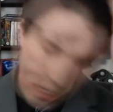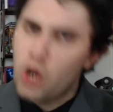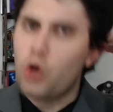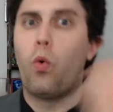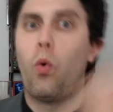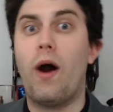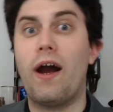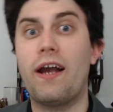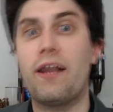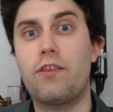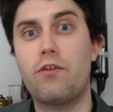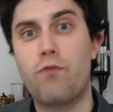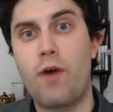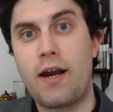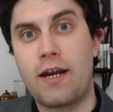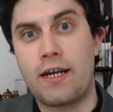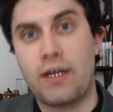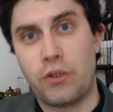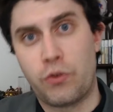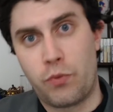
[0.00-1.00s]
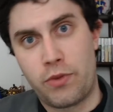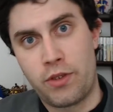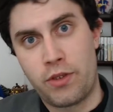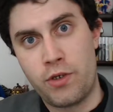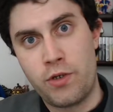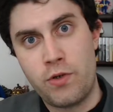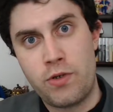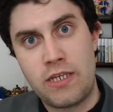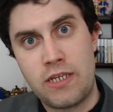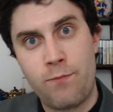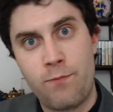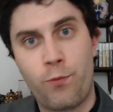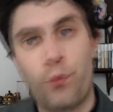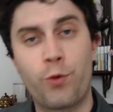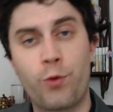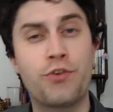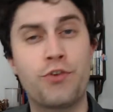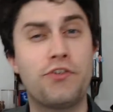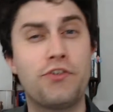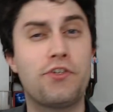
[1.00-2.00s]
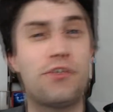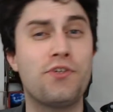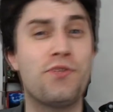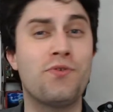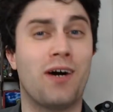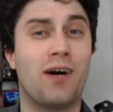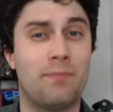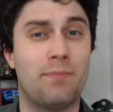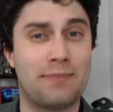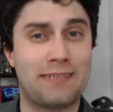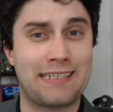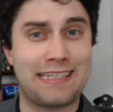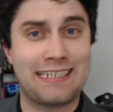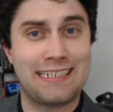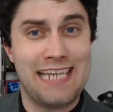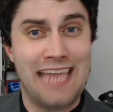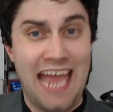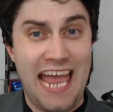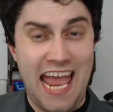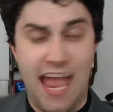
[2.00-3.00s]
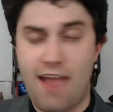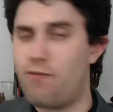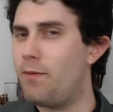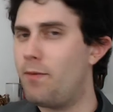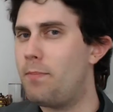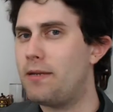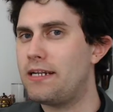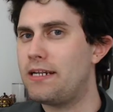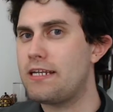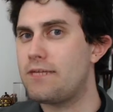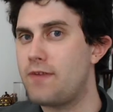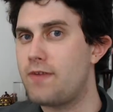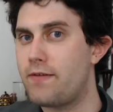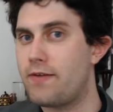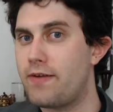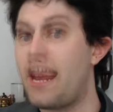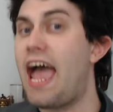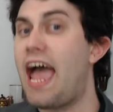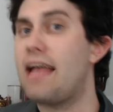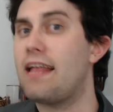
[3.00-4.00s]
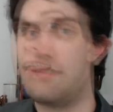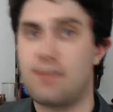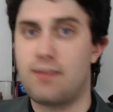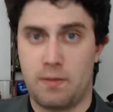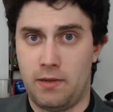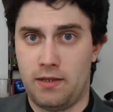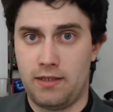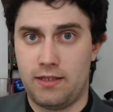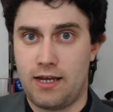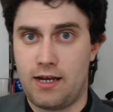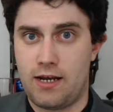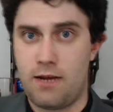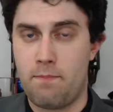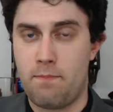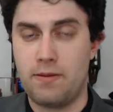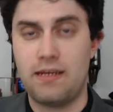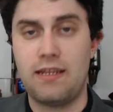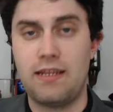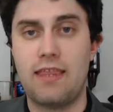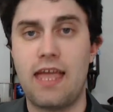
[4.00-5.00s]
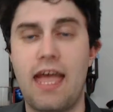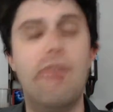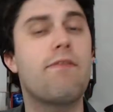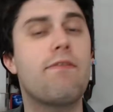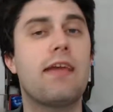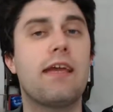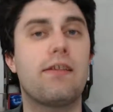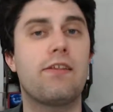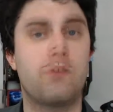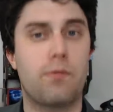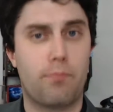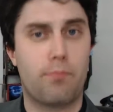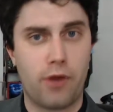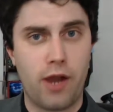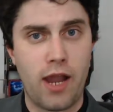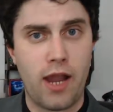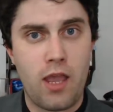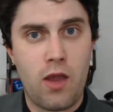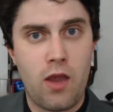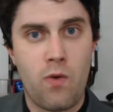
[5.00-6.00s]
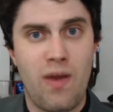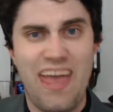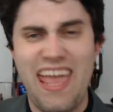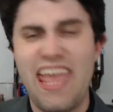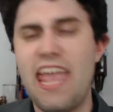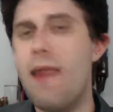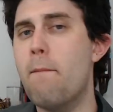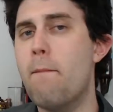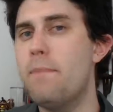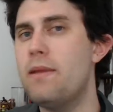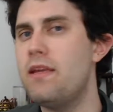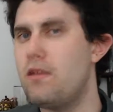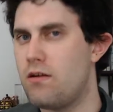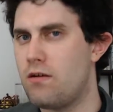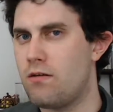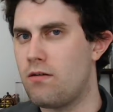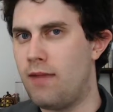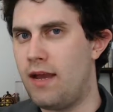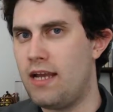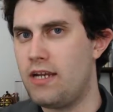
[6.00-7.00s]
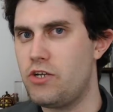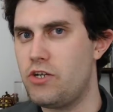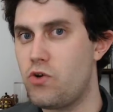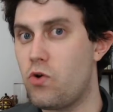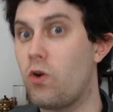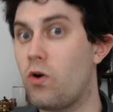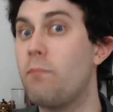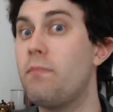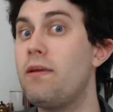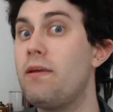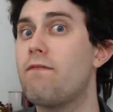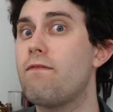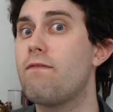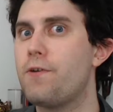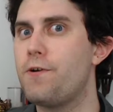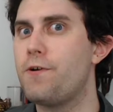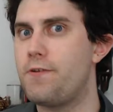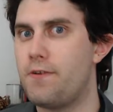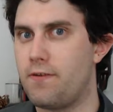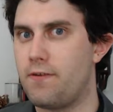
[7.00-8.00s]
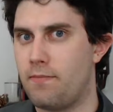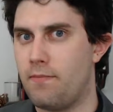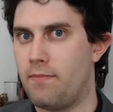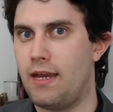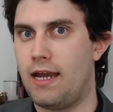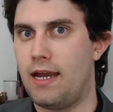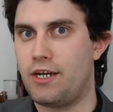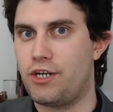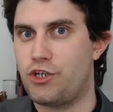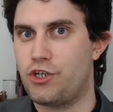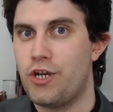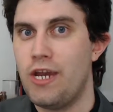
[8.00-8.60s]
Quite the ruckus with the new Team Fortress 2 update. Everybody's favorite hat simulator pitted the heavy against the prio in Meet Your Match or Meet Versus Match.